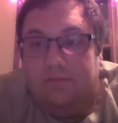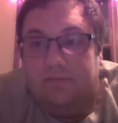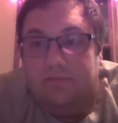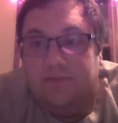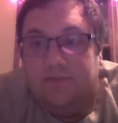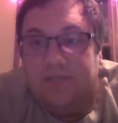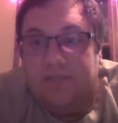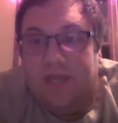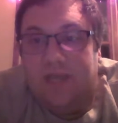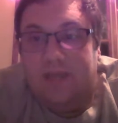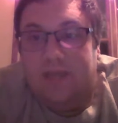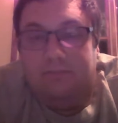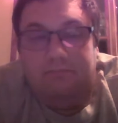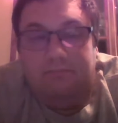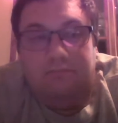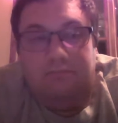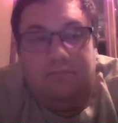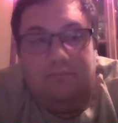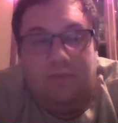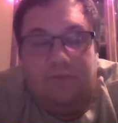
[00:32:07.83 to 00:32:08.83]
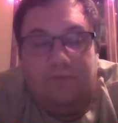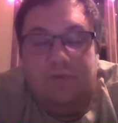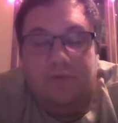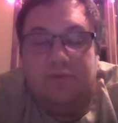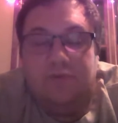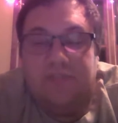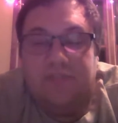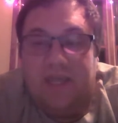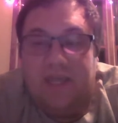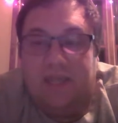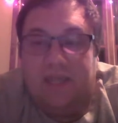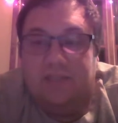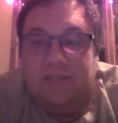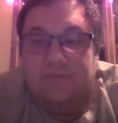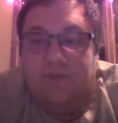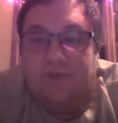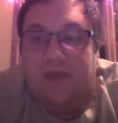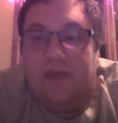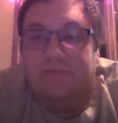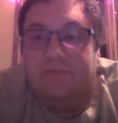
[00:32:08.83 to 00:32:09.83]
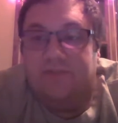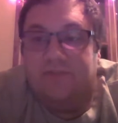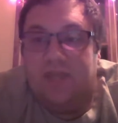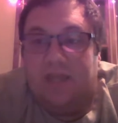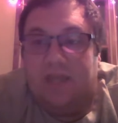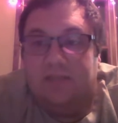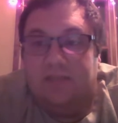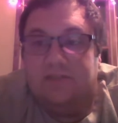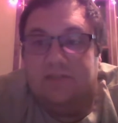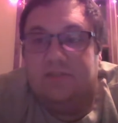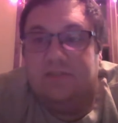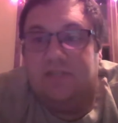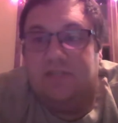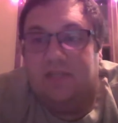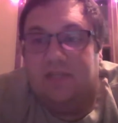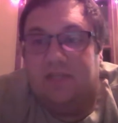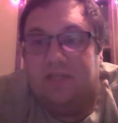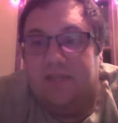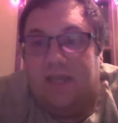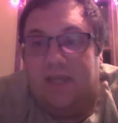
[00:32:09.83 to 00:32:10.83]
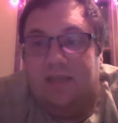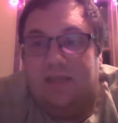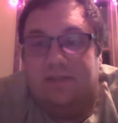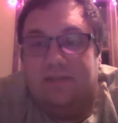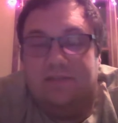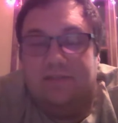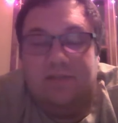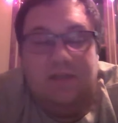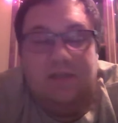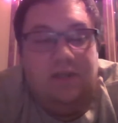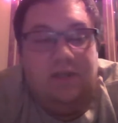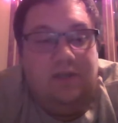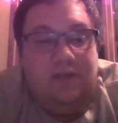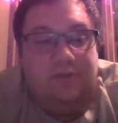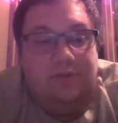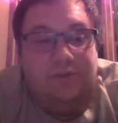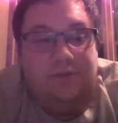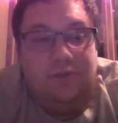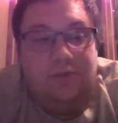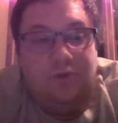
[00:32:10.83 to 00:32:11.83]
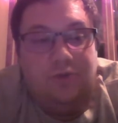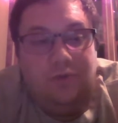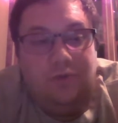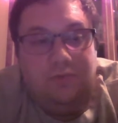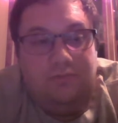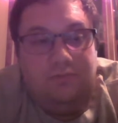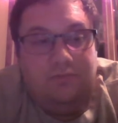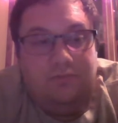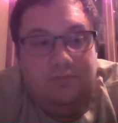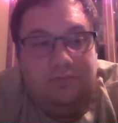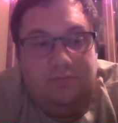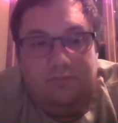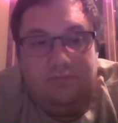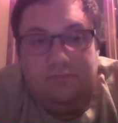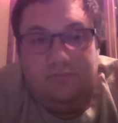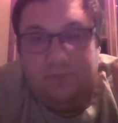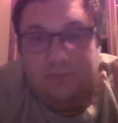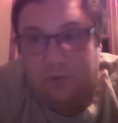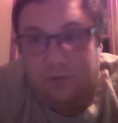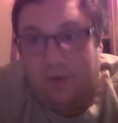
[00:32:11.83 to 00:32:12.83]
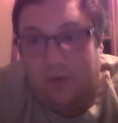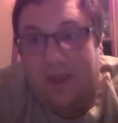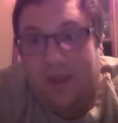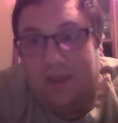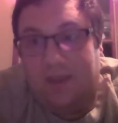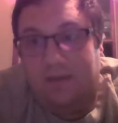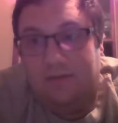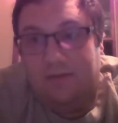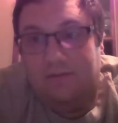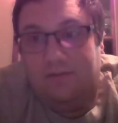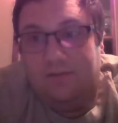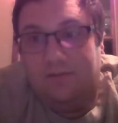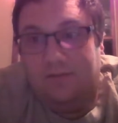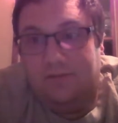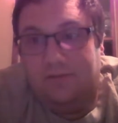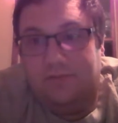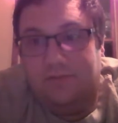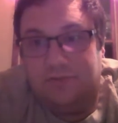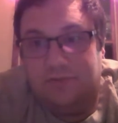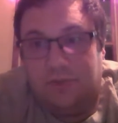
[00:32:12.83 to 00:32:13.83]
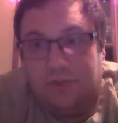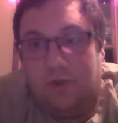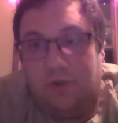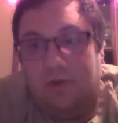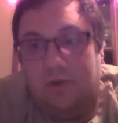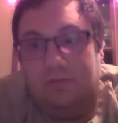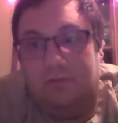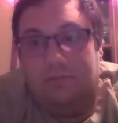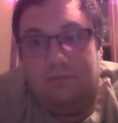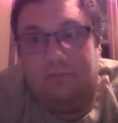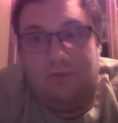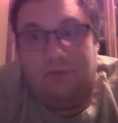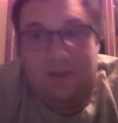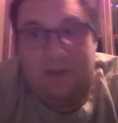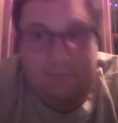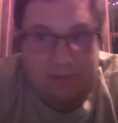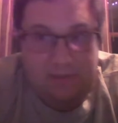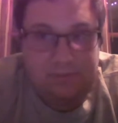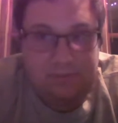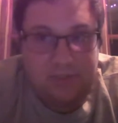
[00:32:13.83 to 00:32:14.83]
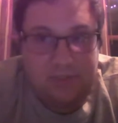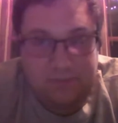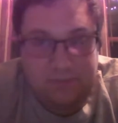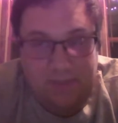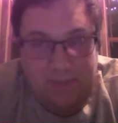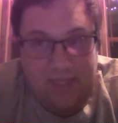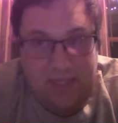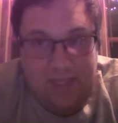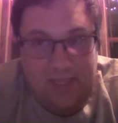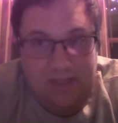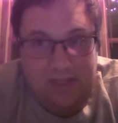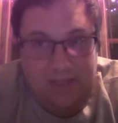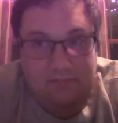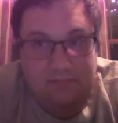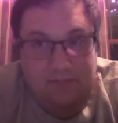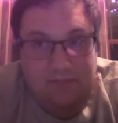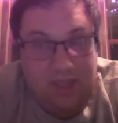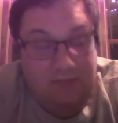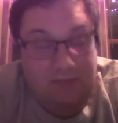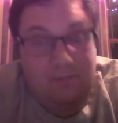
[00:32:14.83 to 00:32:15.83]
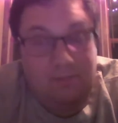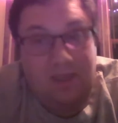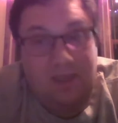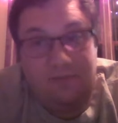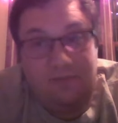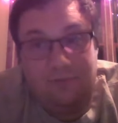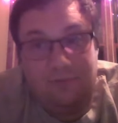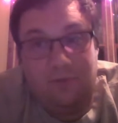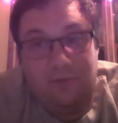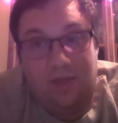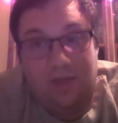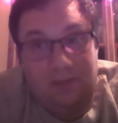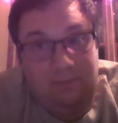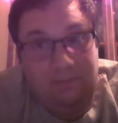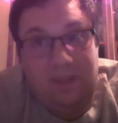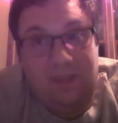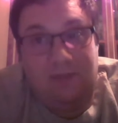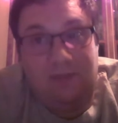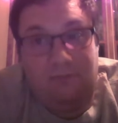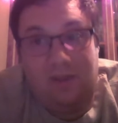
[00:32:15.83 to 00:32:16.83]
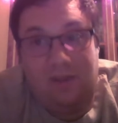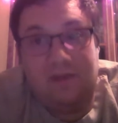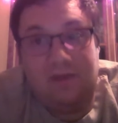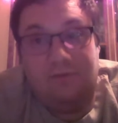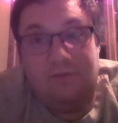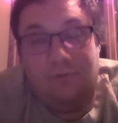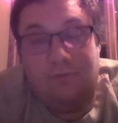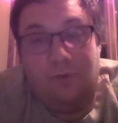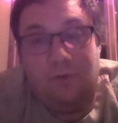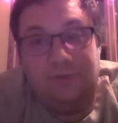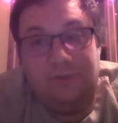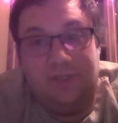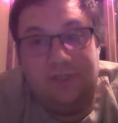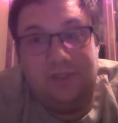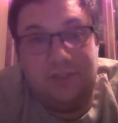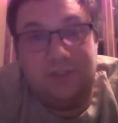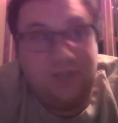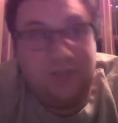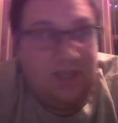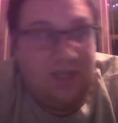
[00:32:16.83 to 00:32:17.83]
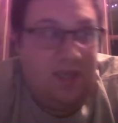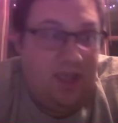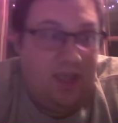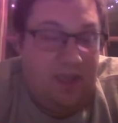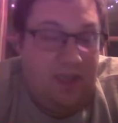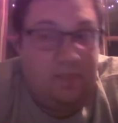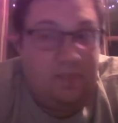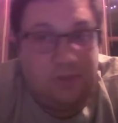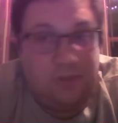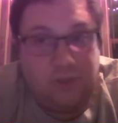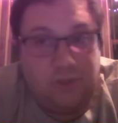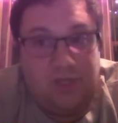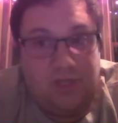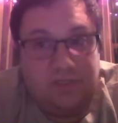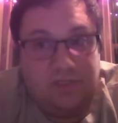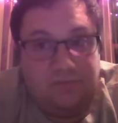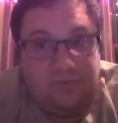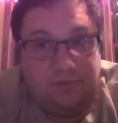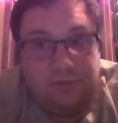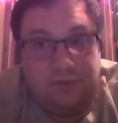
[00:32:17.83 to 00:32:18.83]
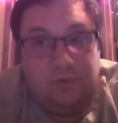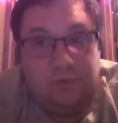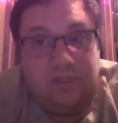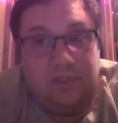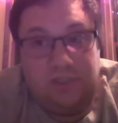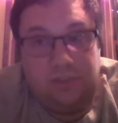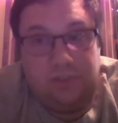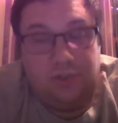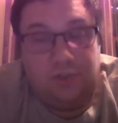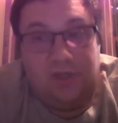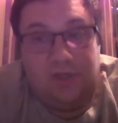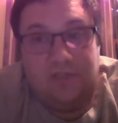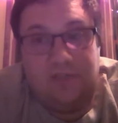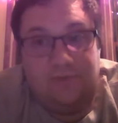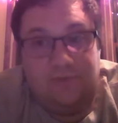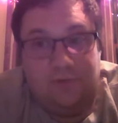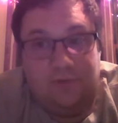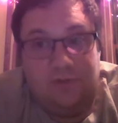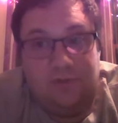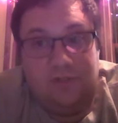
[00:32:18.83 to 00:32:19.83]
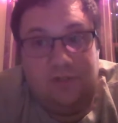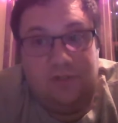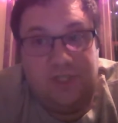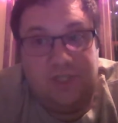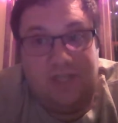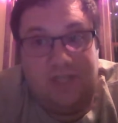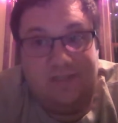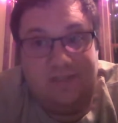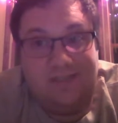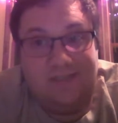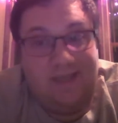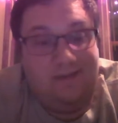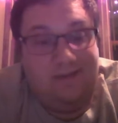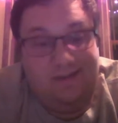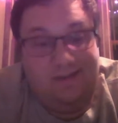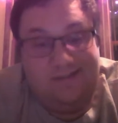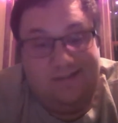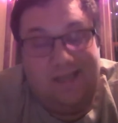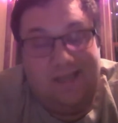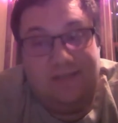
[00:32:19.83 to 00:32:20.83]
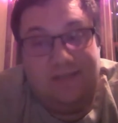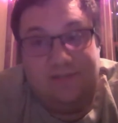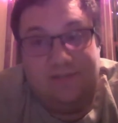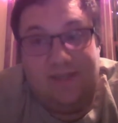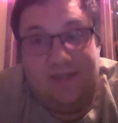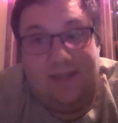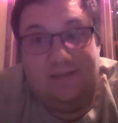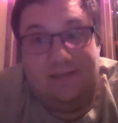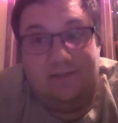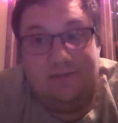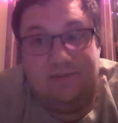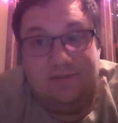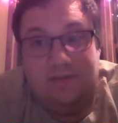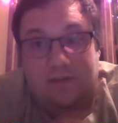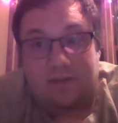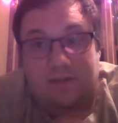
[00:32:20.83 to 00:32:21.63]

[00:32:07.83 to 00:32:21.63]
say, a few seconds, 5 seconds, 6 seconds to crank, start, ramp up to speed, and make rated voltage, and the transfer switch to transfer to the genset in 10 seconds.